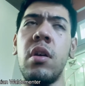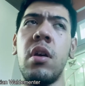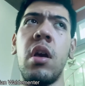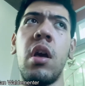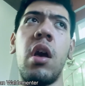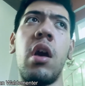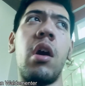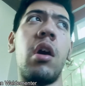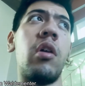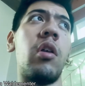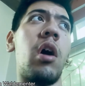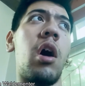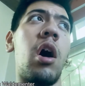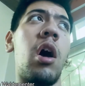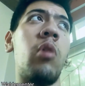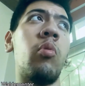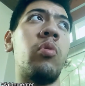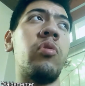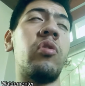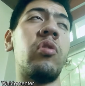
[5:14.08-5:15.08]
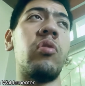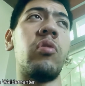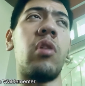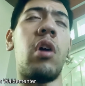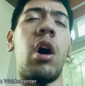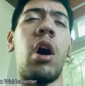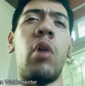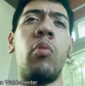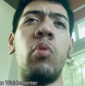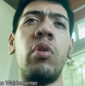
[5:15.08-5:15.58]
and I went to
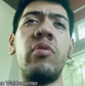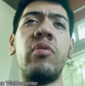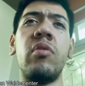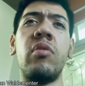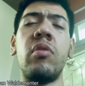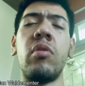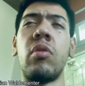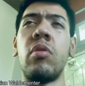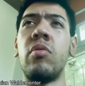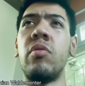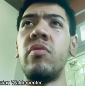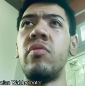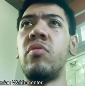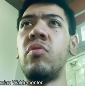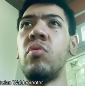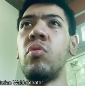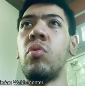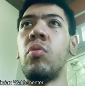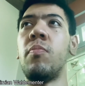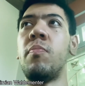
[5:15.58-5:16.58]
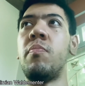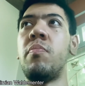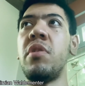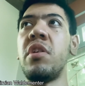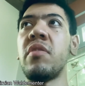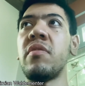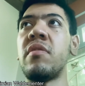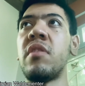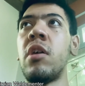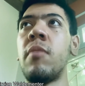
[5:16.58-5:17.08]
I went to go into
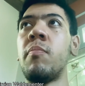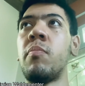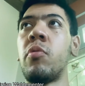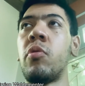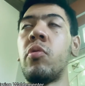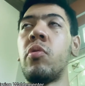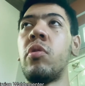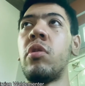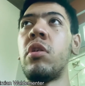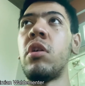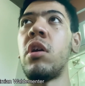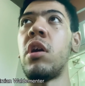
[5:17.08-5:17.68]
big temple